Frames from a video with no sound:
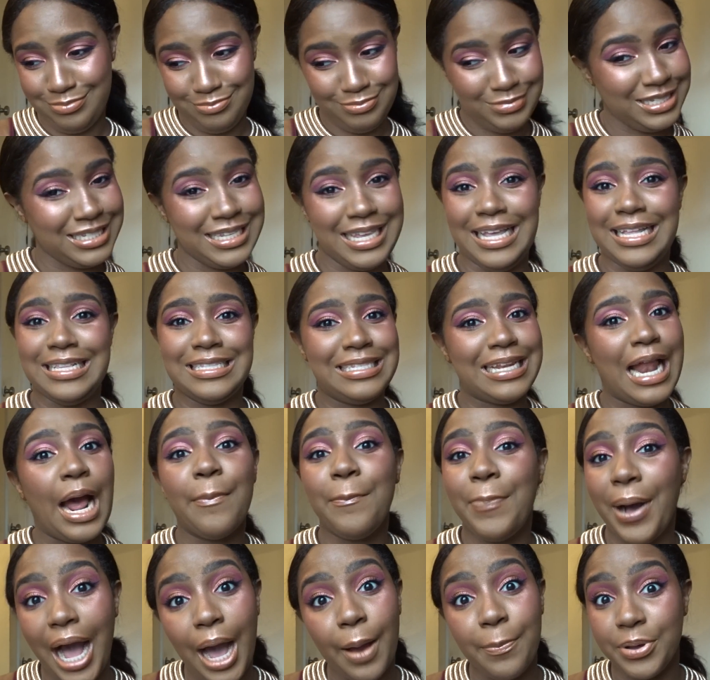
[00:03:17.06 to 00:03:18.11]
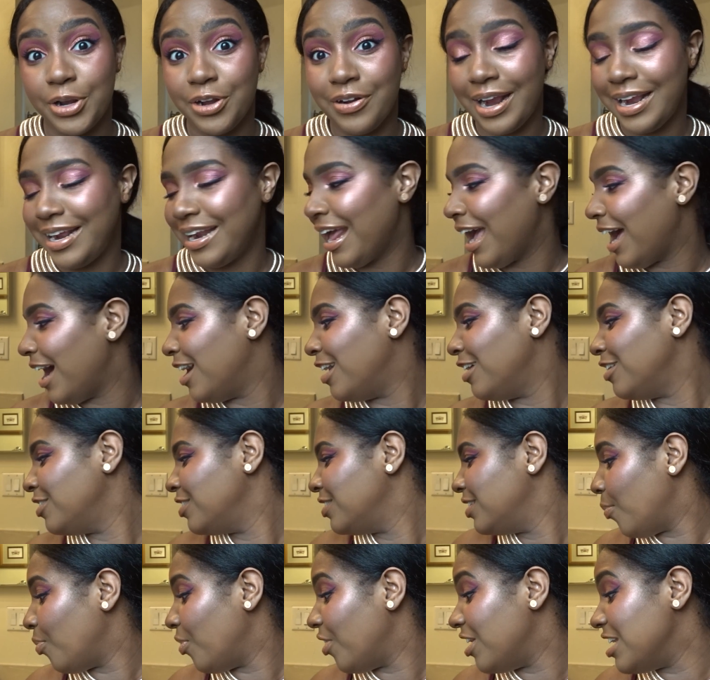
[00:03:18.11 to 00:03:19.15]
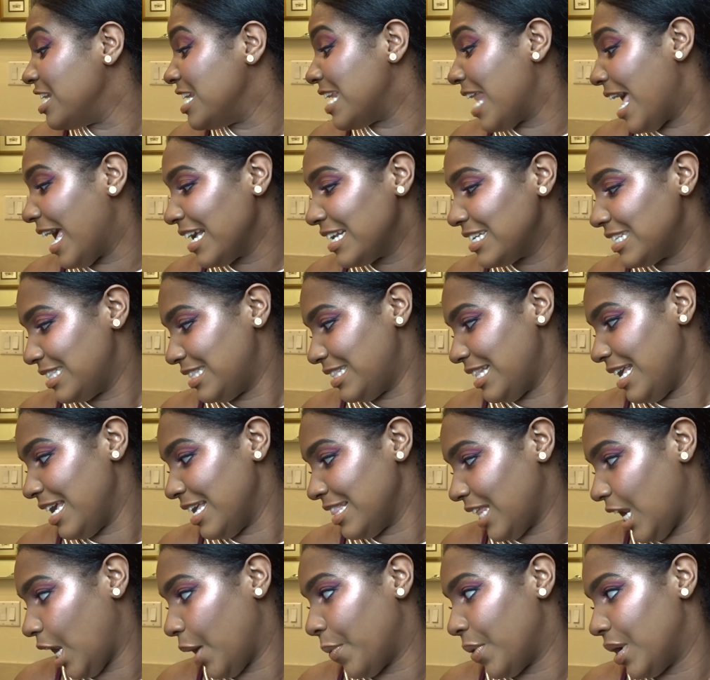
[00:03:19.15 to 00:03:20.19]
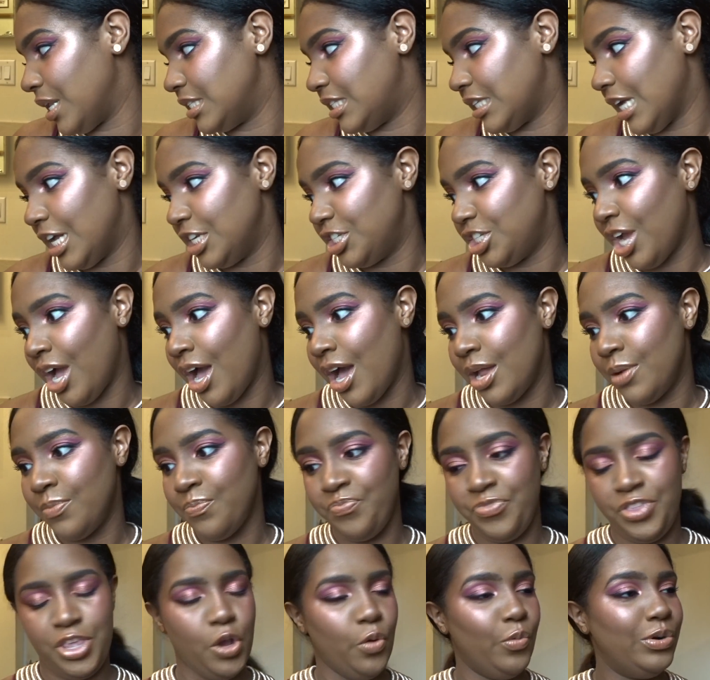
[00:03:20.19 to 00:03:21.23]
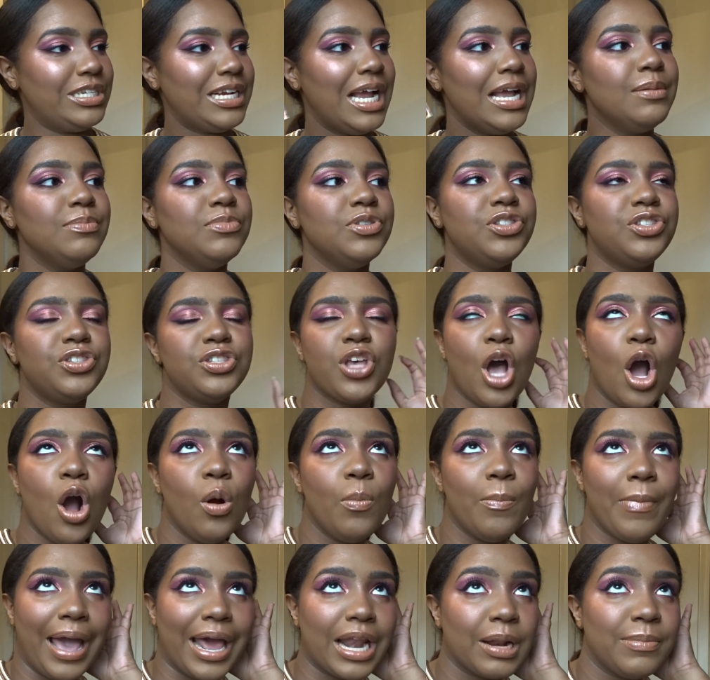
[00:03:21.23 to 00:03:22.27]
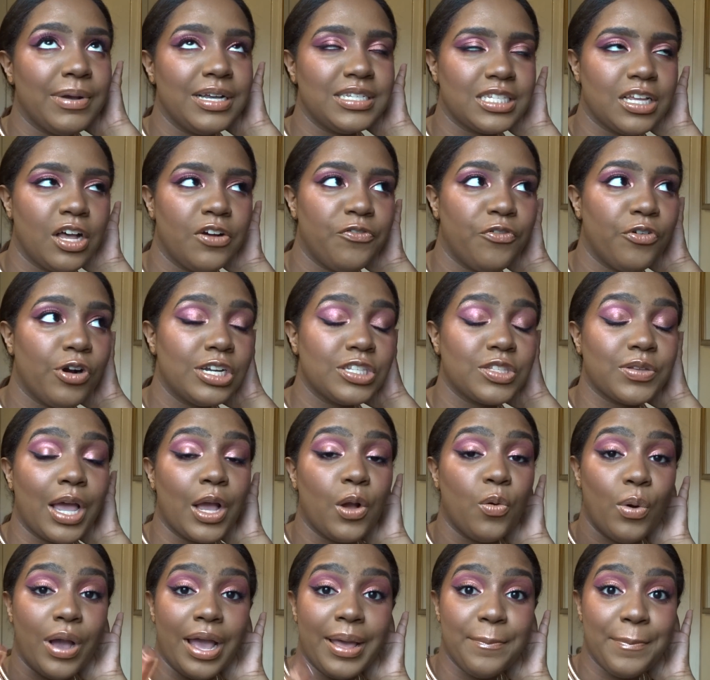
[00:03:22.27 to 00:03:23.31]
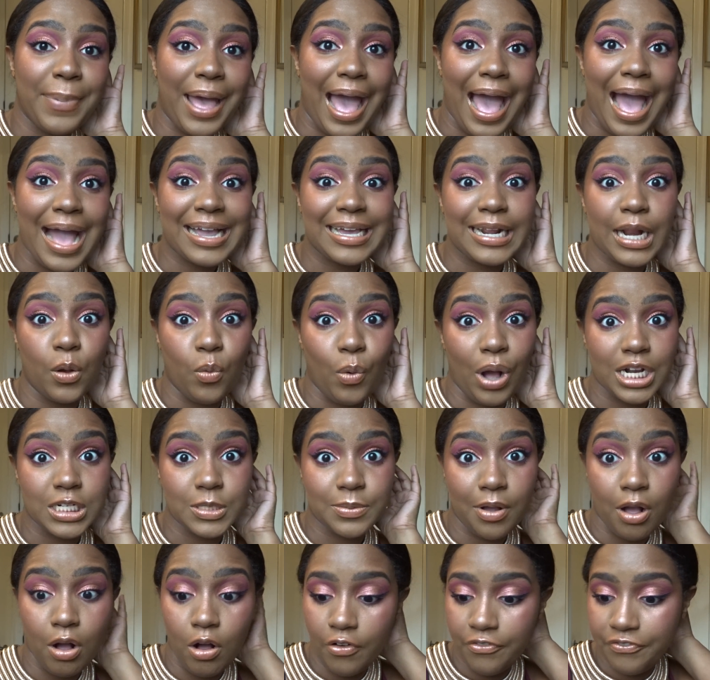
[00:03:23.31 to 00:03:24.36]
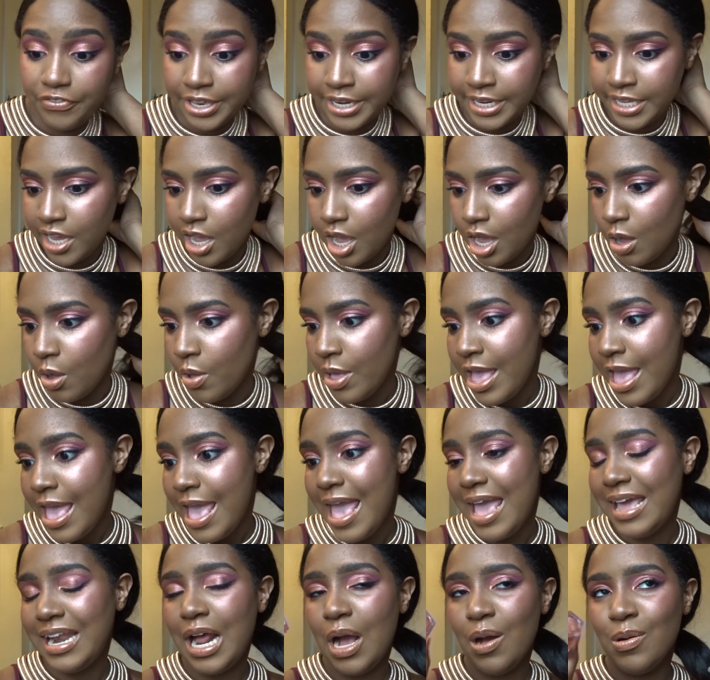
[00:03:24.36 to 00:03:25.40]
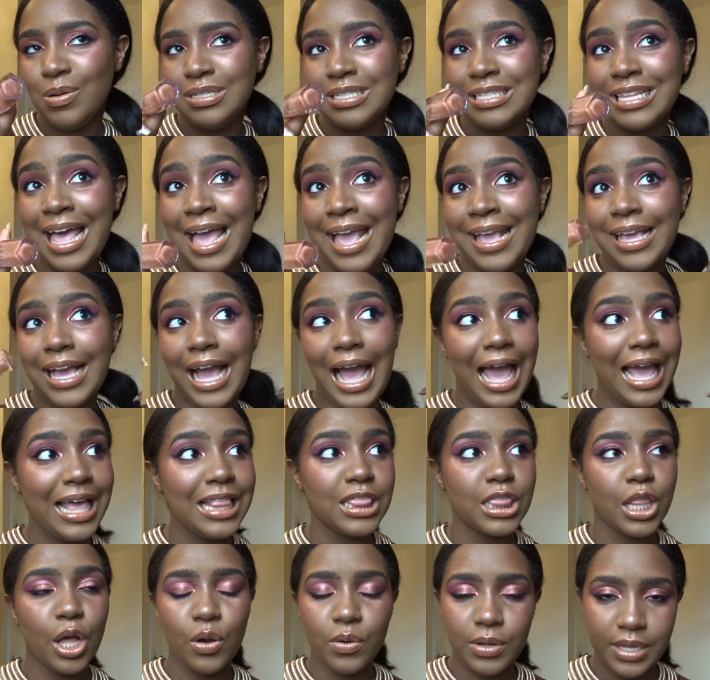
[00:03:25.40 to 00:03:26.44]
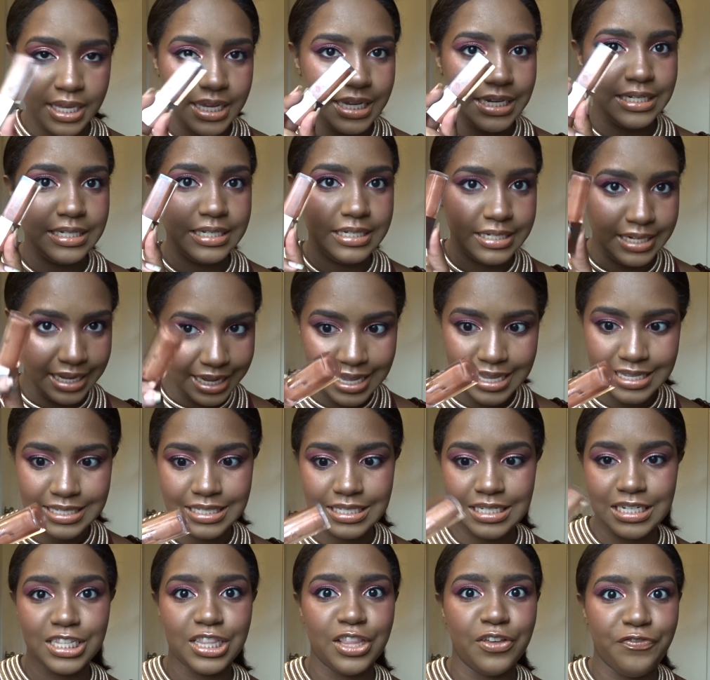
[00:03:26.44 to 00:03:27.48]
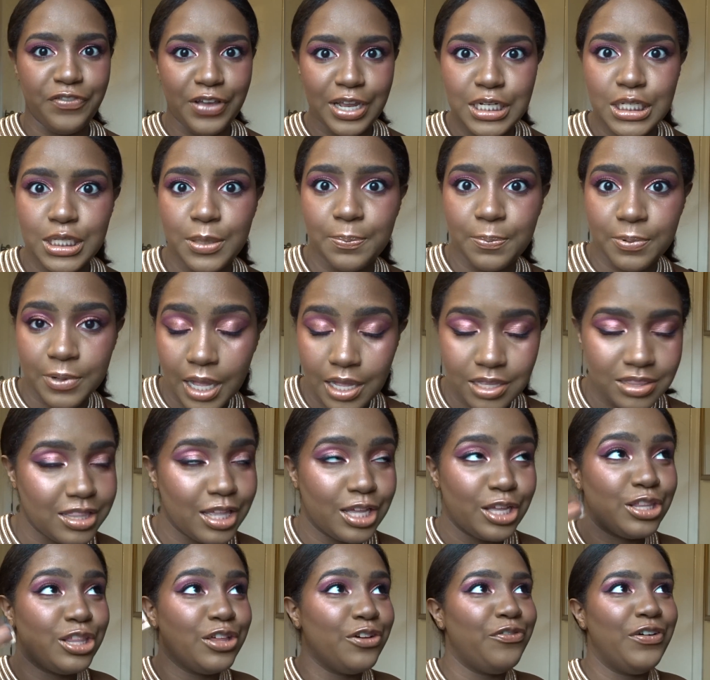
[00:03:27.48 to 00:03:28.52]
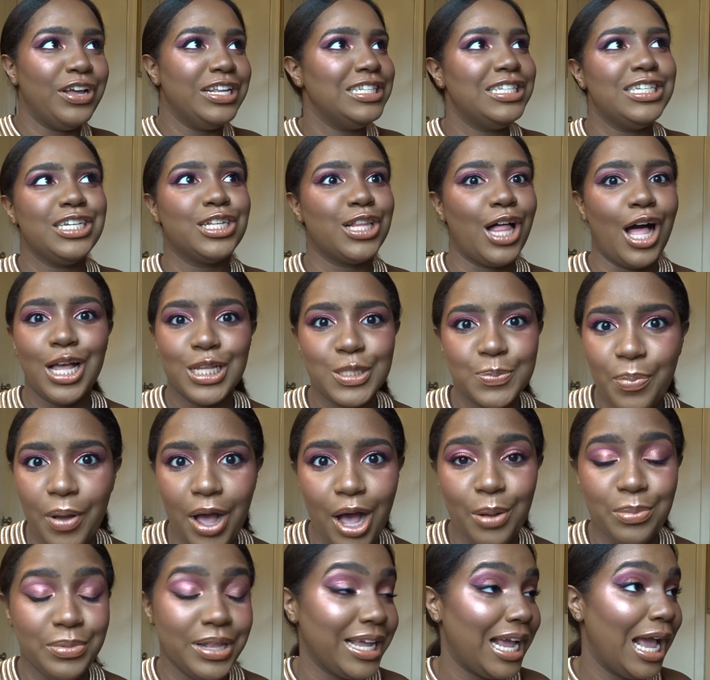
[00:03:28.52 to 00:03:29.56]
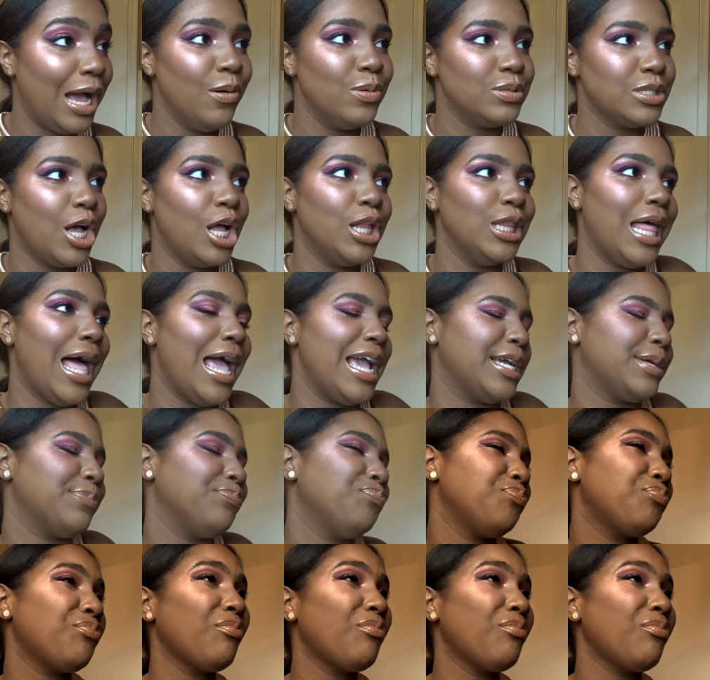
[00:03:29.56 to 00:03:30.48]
skin's not popping right now. The next thing that I want to touch on, which I'm so mad at myself for, so I went back and I watched my old video, and I was like, I low-key dissed the Fenty Gloss Bomb. Like, I was all like,